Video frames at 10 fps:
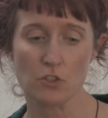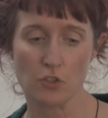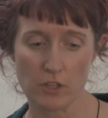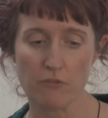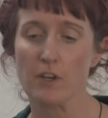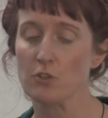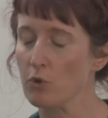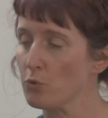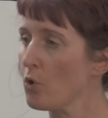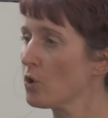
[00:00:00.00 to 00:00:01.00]
during the First
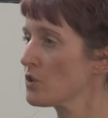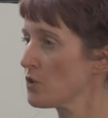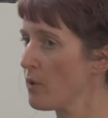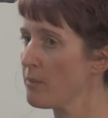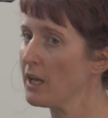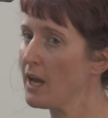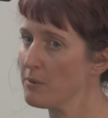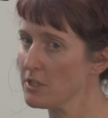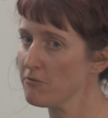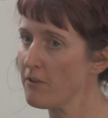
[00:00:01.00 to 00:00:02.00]
World War, lots of women
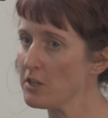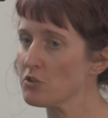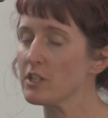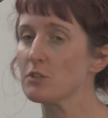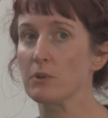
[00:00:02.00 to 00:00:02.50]
came into factories,